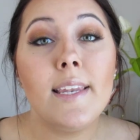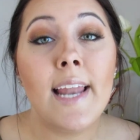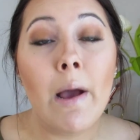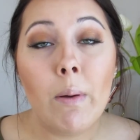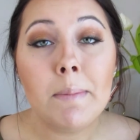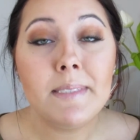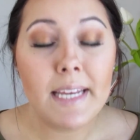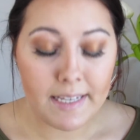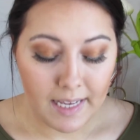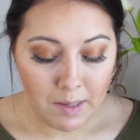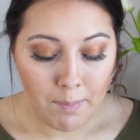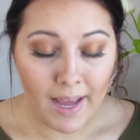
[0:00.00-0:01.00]
Now I'm
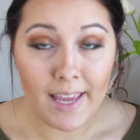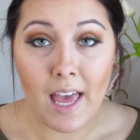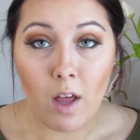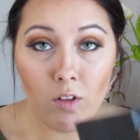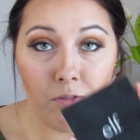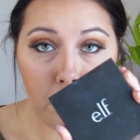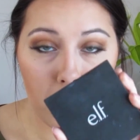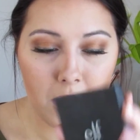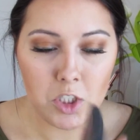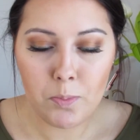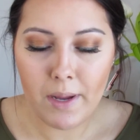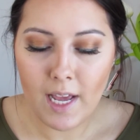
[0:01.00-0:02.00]
taking my e.l.f.
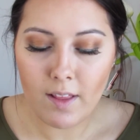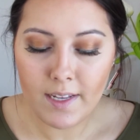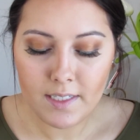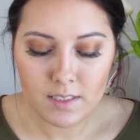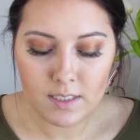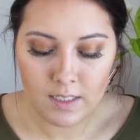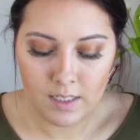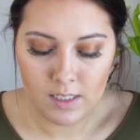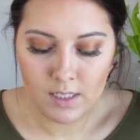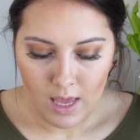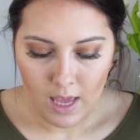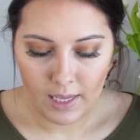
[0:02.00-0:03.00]
blush palette
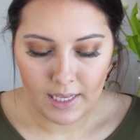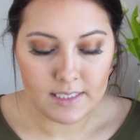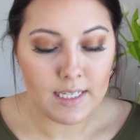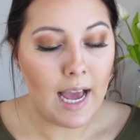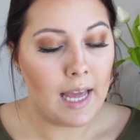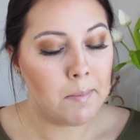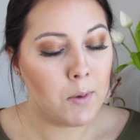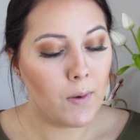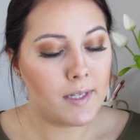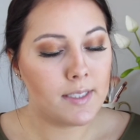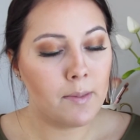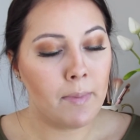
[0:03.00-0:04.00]
And I am
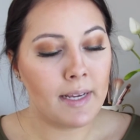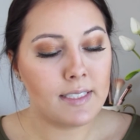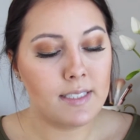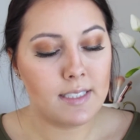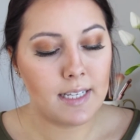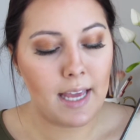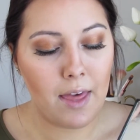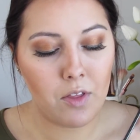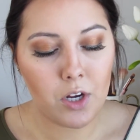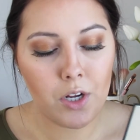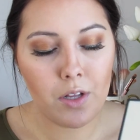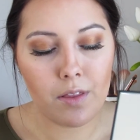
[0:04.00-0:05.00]
going to mix together